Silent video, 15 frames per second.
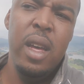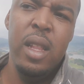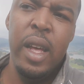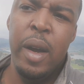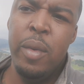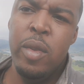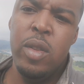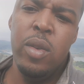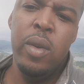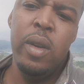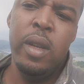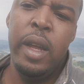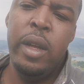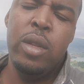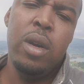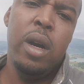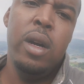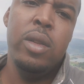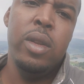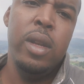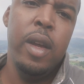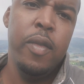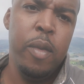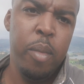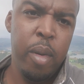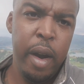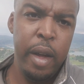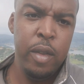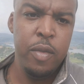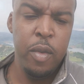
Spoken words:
That resort, they charge a different price